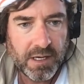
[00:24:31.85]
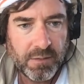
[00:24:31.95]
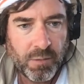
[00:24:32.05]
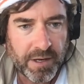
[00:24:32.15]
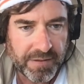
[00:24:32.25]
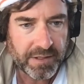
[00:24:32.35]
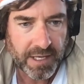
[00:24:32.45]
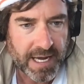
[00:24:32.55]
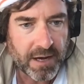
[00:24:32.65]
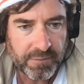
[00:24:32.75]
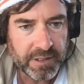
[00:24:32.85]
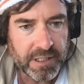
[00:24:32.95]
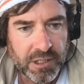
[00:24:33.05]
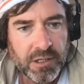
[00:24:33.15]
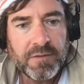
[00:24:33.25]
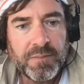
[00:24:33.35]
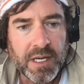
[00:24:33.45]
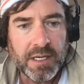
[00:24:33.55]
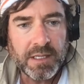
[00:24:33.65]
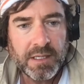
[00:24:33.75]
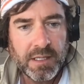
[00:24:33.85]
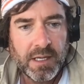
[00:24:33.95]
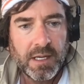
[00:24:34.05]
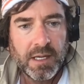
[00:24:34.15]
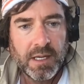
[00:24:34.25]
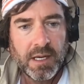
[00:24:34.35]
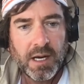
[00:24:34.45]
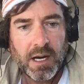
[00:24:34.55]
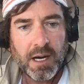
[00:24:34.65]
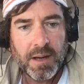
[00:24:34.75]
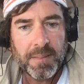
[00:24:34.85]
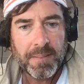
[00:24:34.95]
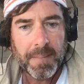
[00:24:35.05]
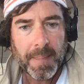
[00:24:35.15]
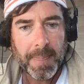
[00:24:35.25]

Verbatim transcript: what the layout really should have been, um,